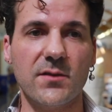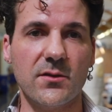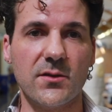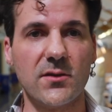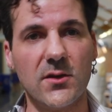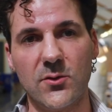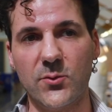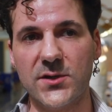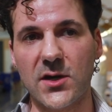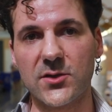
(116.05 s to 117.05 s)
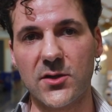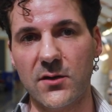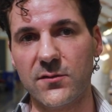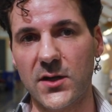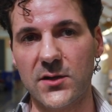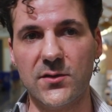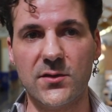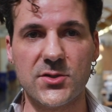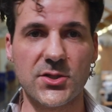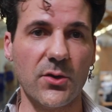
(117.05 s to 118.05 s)
And we talk to our
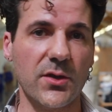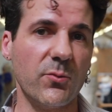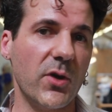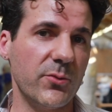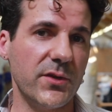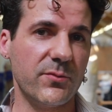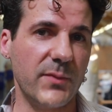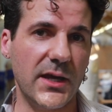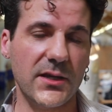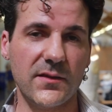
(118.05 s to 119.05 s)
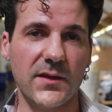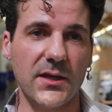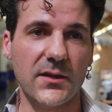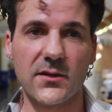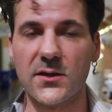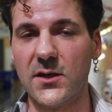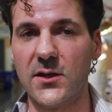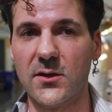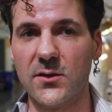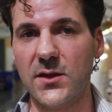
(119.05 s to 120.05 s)
friends and show them what we've made, and they
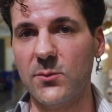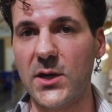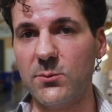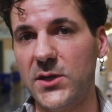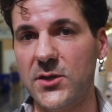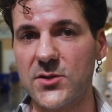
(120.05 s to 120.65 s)
they might be